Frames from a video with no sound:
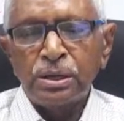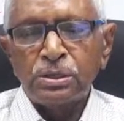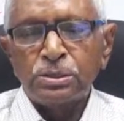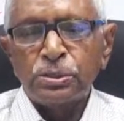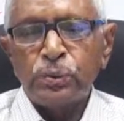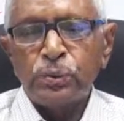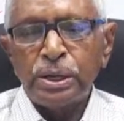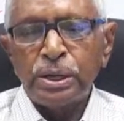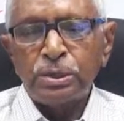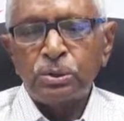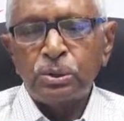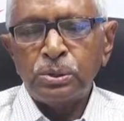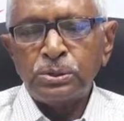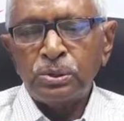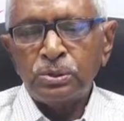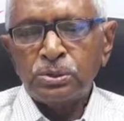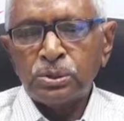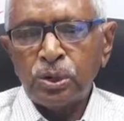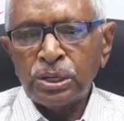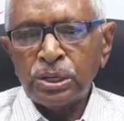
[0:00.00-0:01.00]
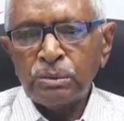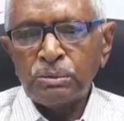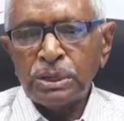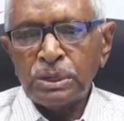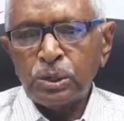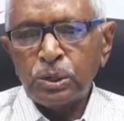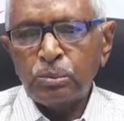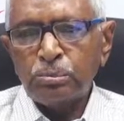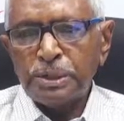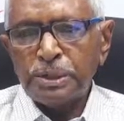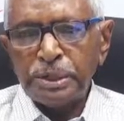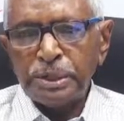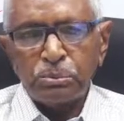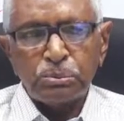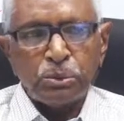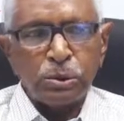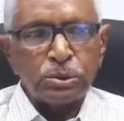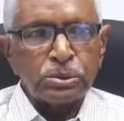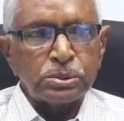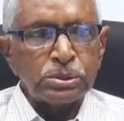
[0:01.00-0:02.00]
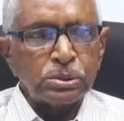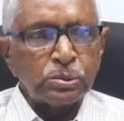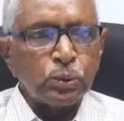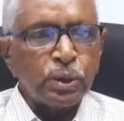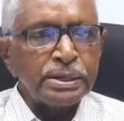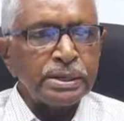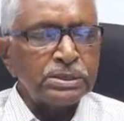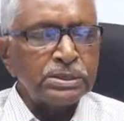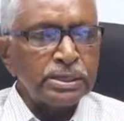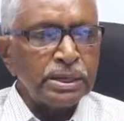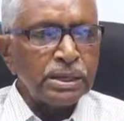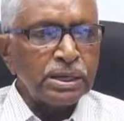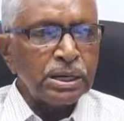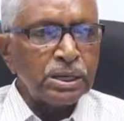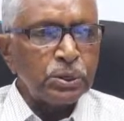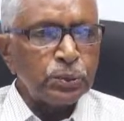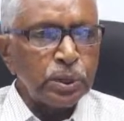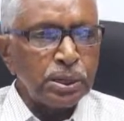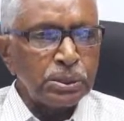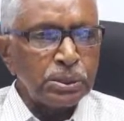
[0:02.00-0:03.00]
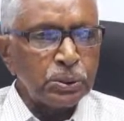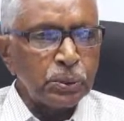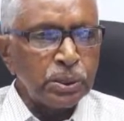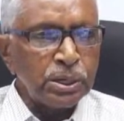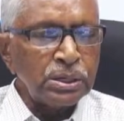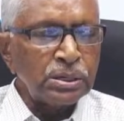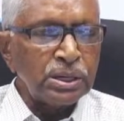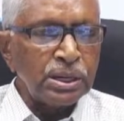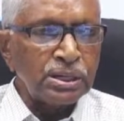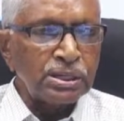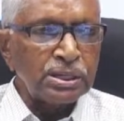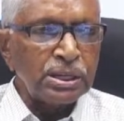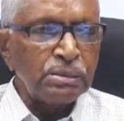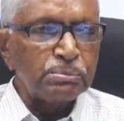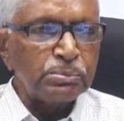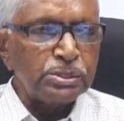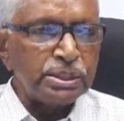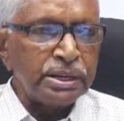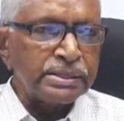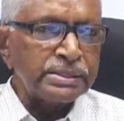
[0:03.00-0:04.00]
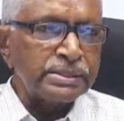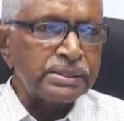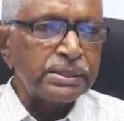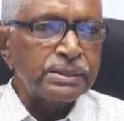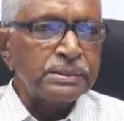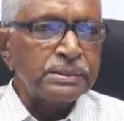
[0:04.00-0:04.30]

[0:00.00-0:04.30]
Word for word: So we are going to talk a little bit about what exactly we are doing at KIMS next.